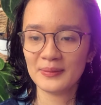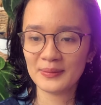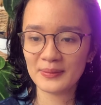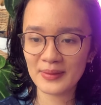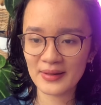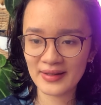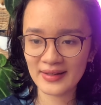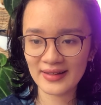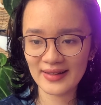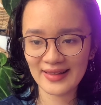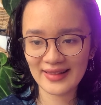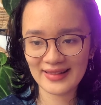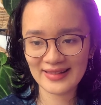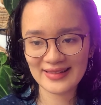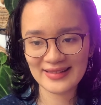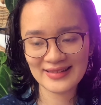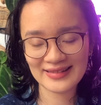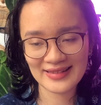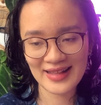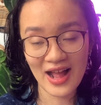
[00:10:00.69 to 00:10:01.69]
but
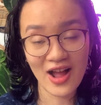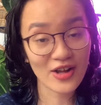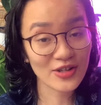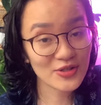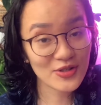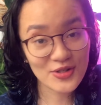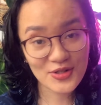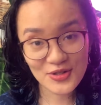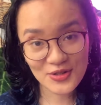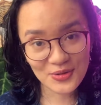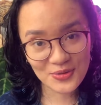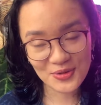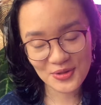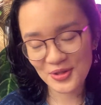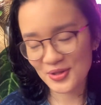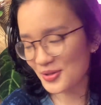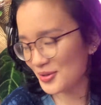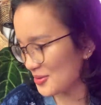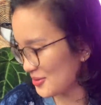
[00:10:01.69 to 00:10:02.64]
I'll just show you.